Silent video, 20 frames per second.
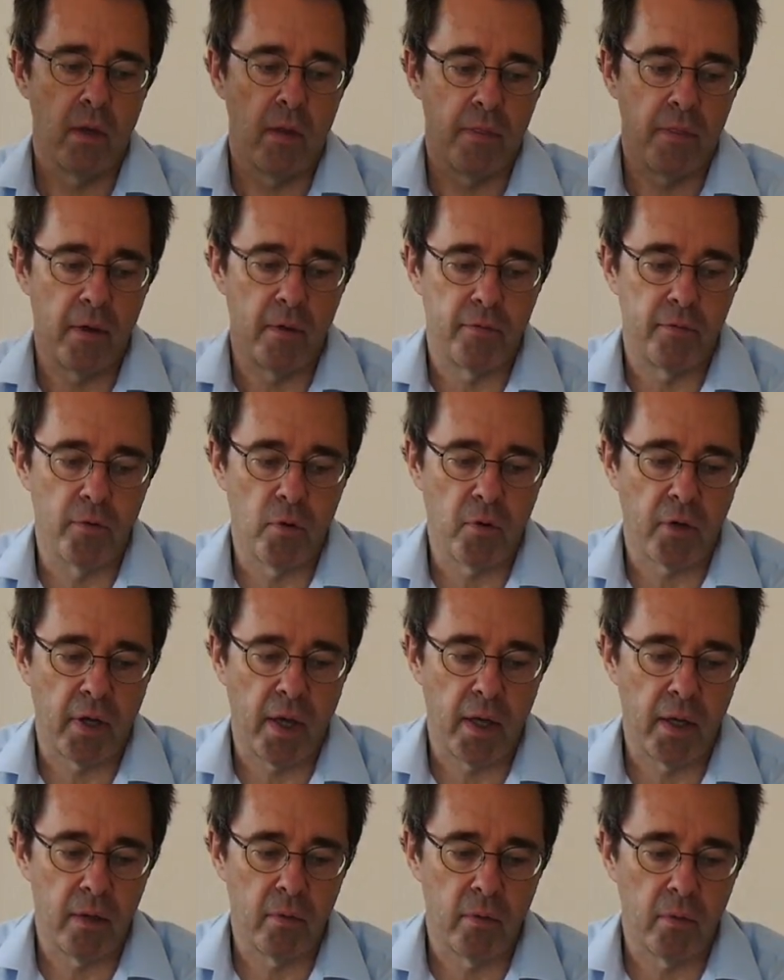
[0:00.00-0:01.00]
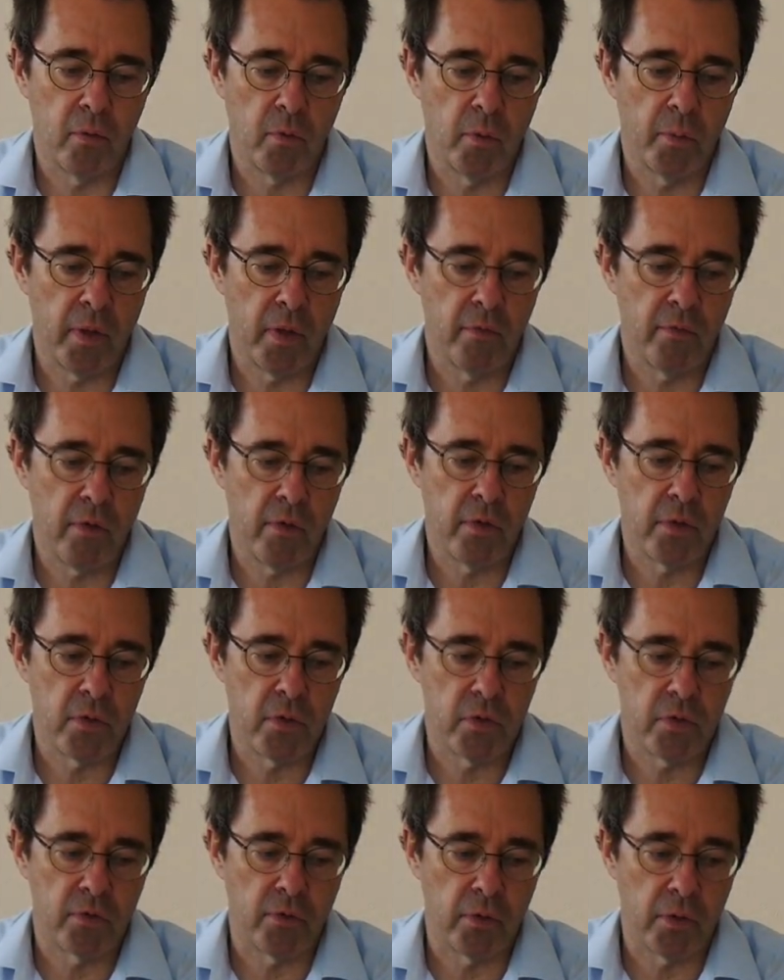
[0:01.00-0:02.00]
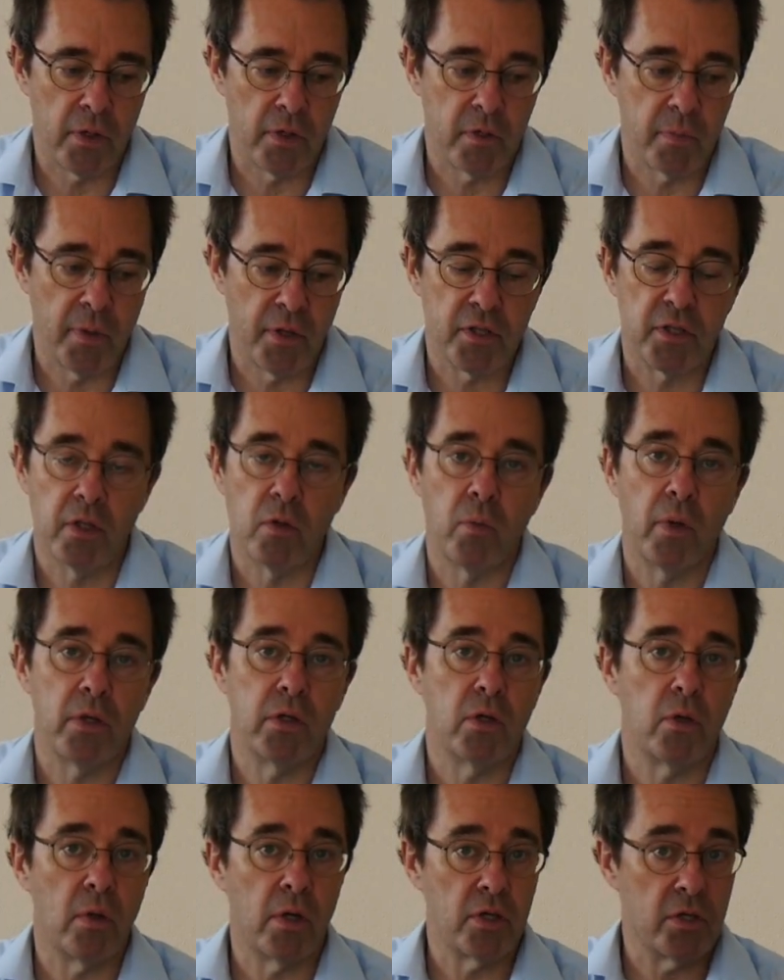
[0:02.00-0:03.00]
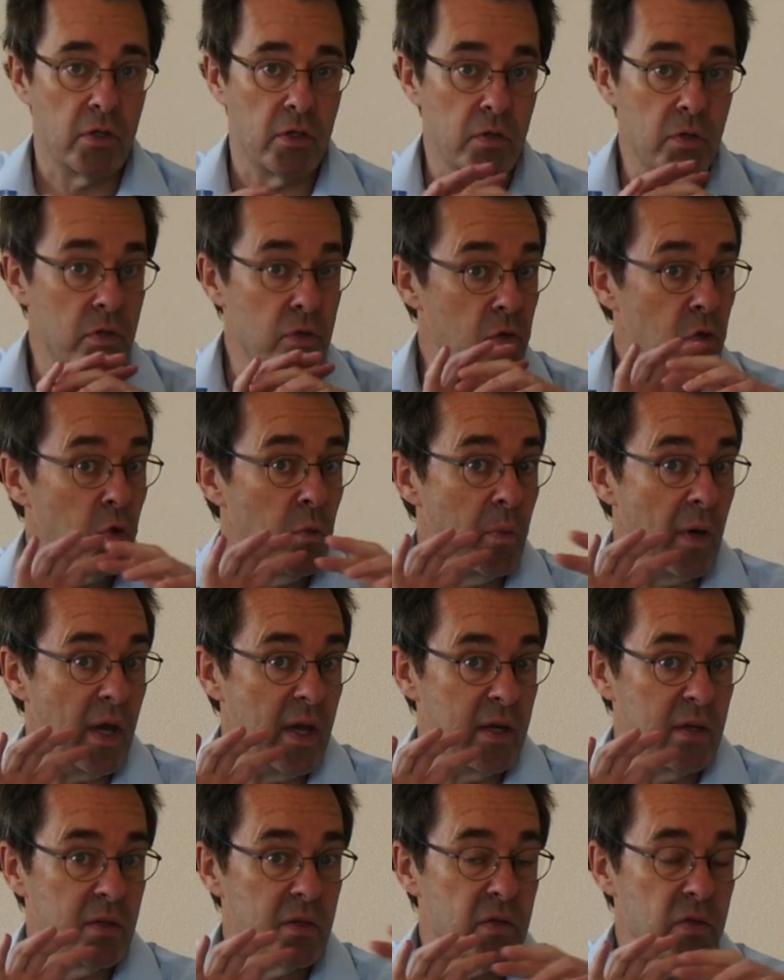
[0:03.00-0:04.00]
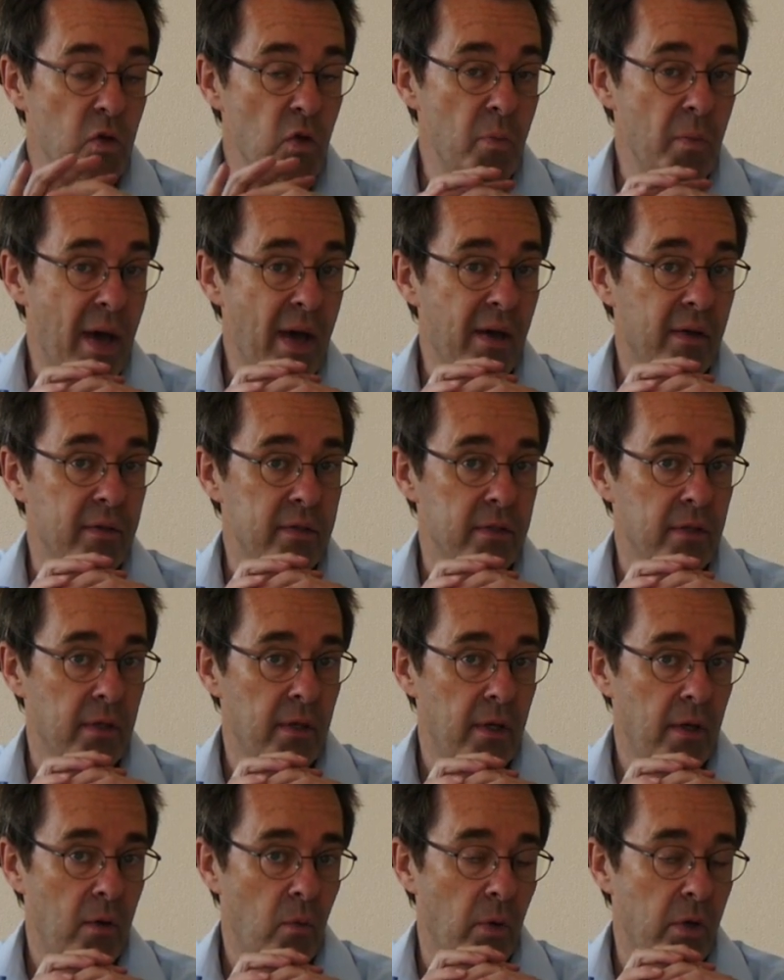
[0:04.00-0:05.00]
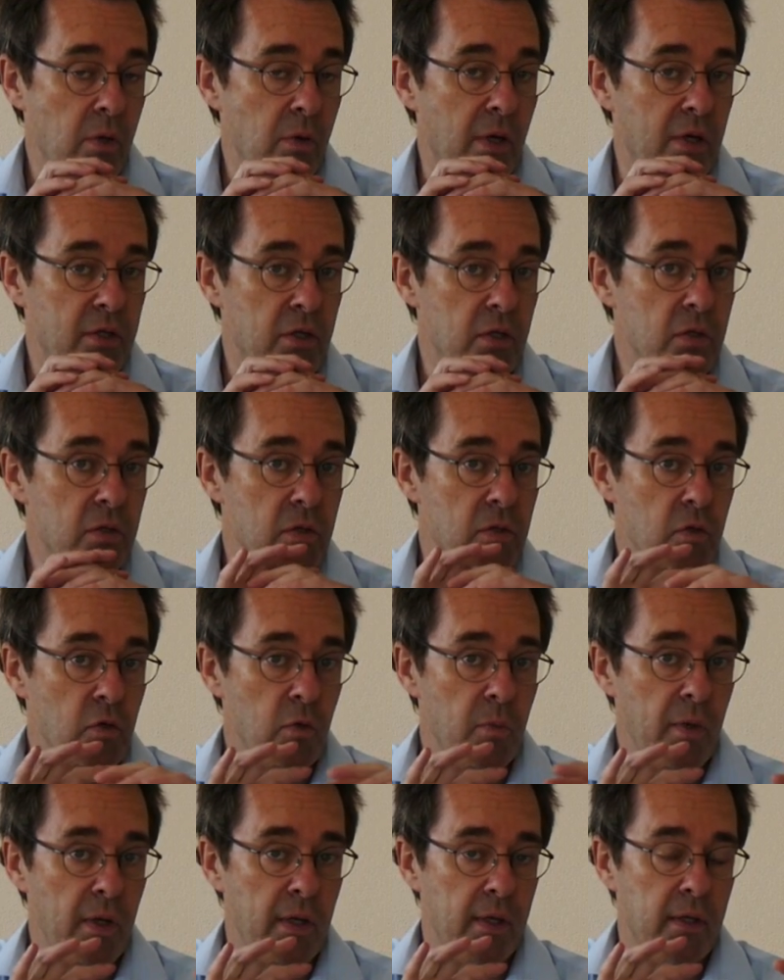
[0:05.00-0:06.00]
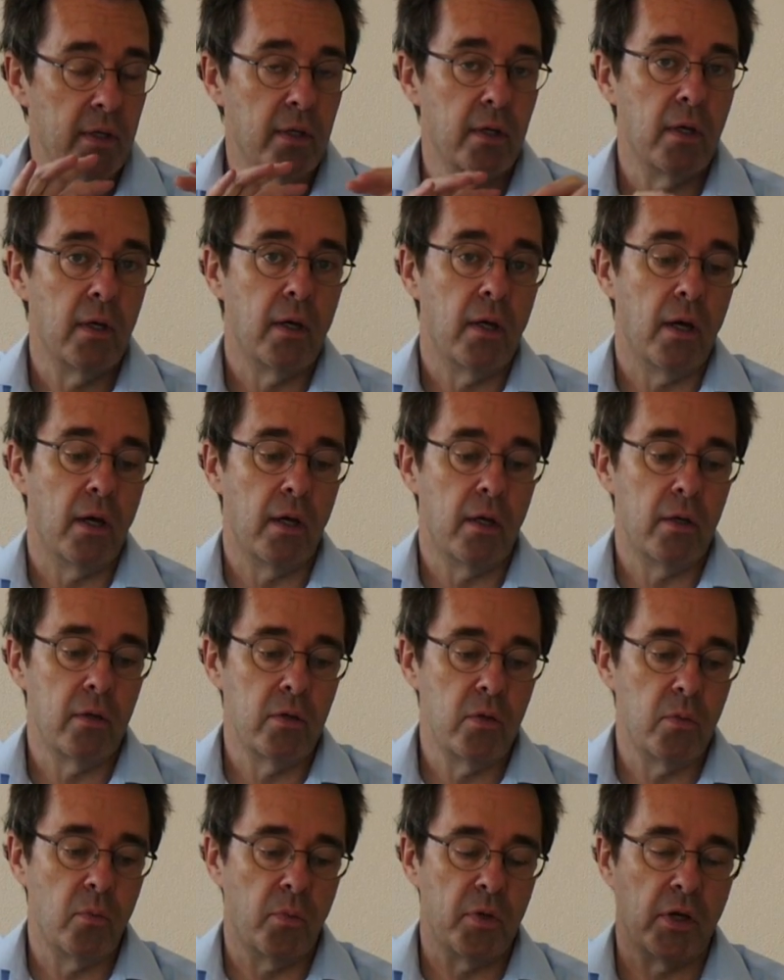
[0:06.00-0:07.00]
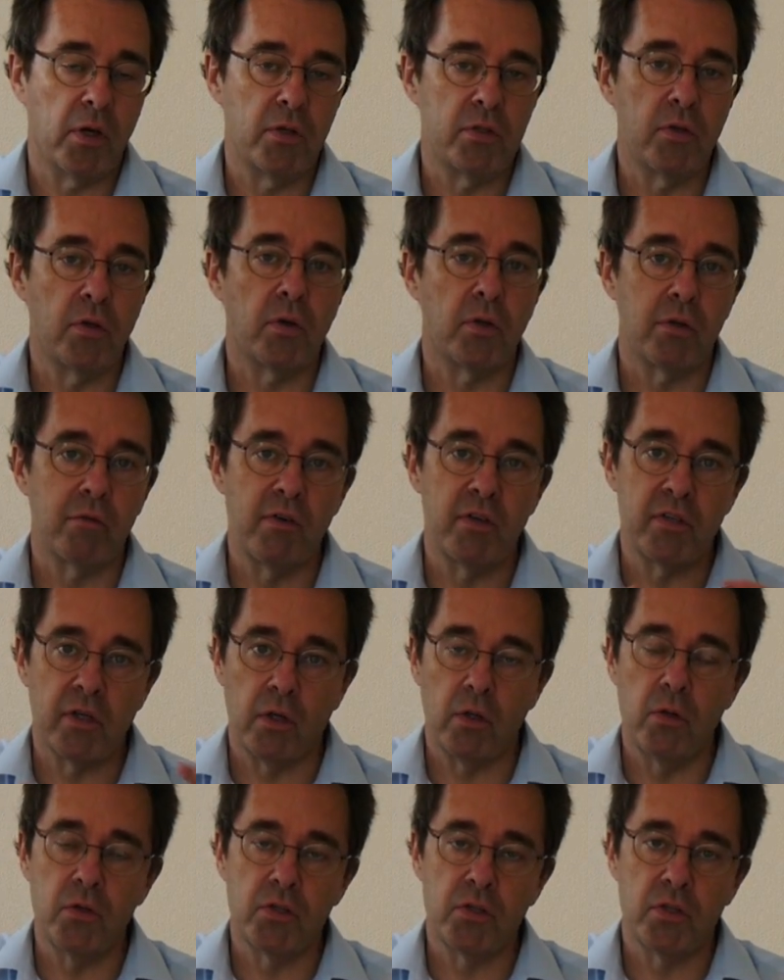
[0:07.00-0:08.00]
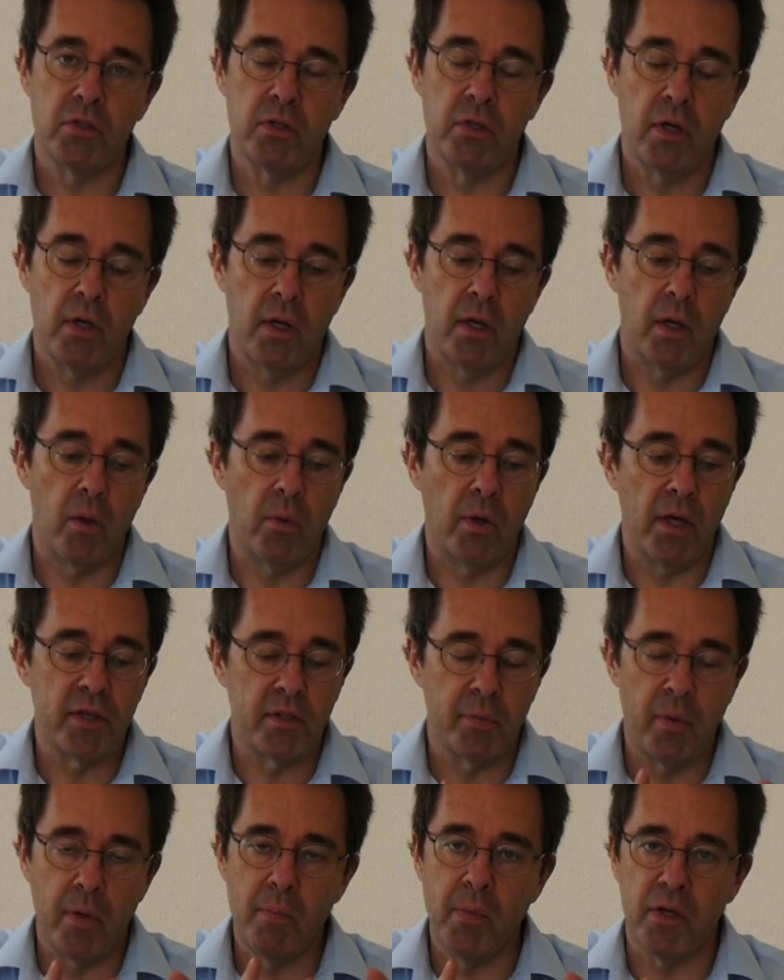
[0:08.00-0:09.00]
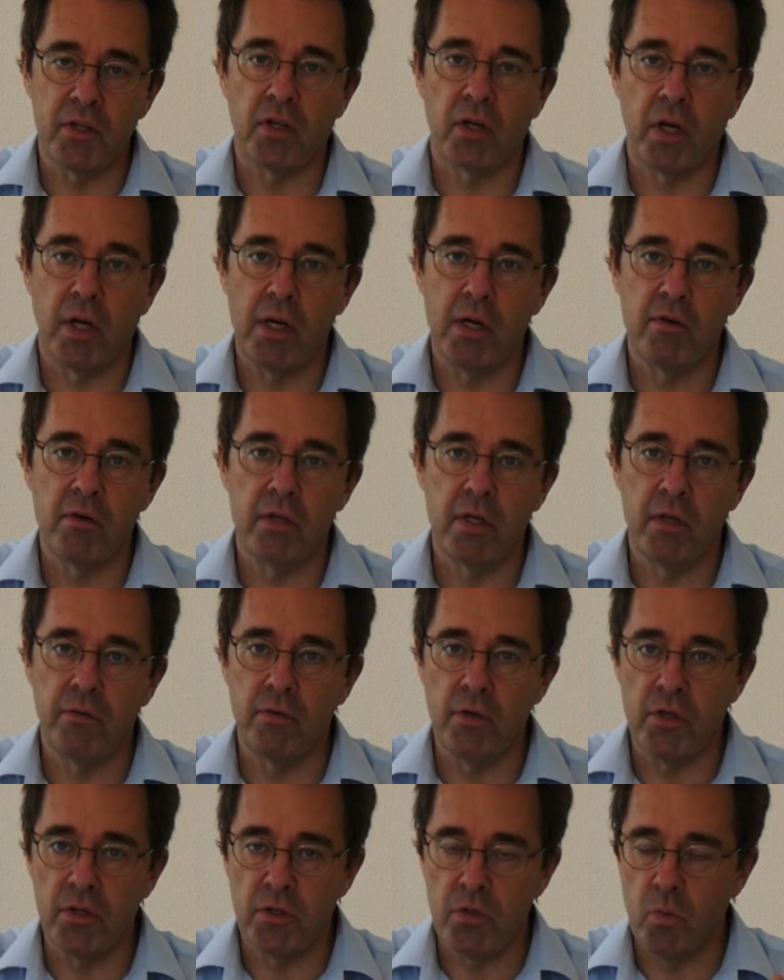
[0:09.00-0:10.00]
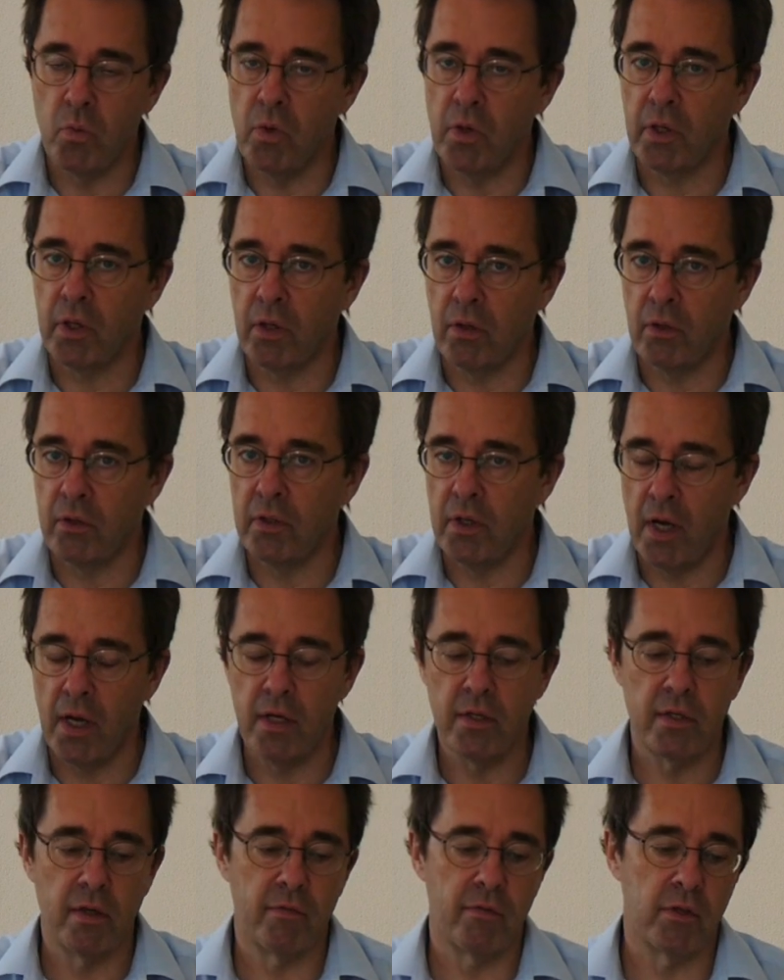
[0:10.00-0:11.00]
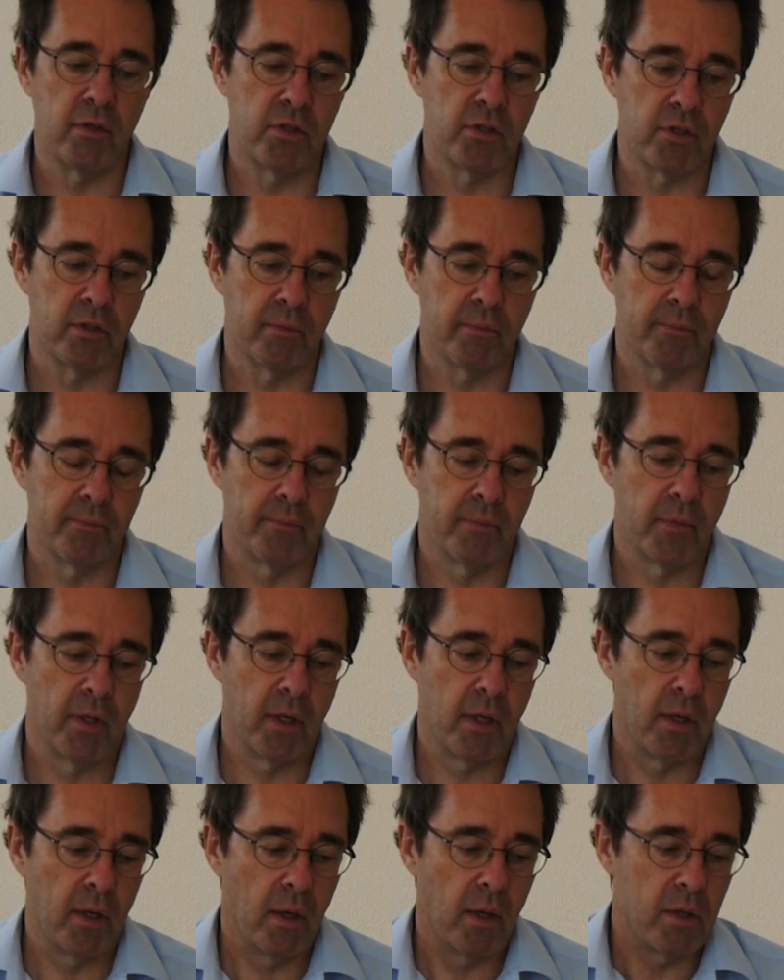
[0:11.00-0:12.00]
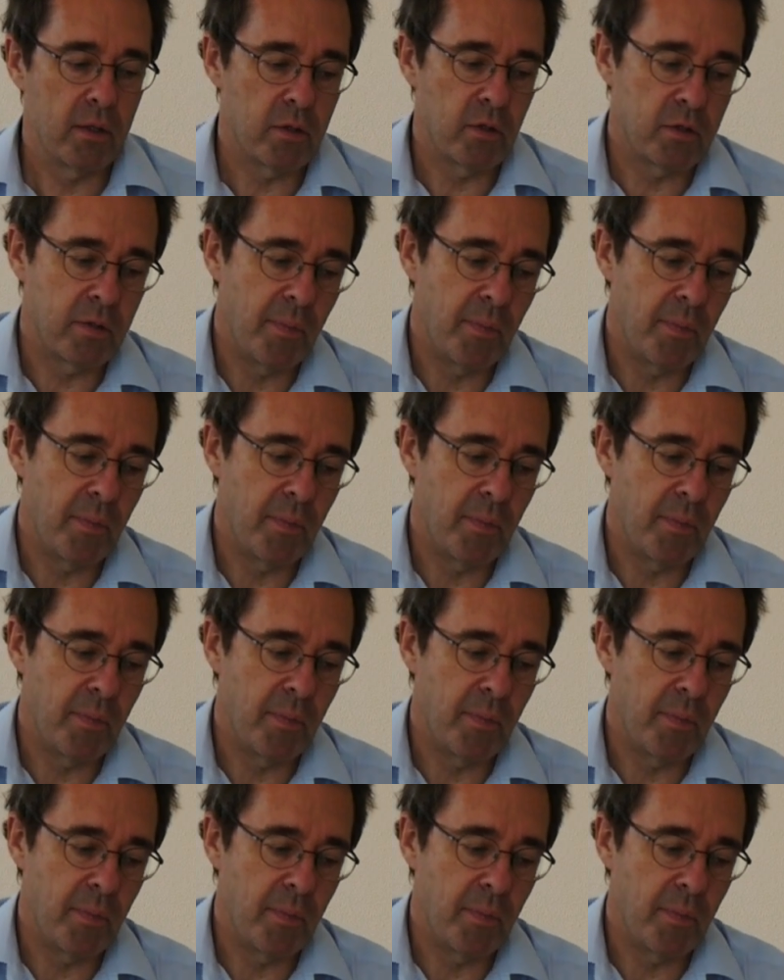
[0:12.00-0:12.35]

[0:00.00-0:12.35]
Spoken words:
the 4K will be very useful, especially when you actually zoom in and zoom out. When you actually zoom in, because you've got the resolution, it will actually be much clearer than if you're just working on high definition. So as I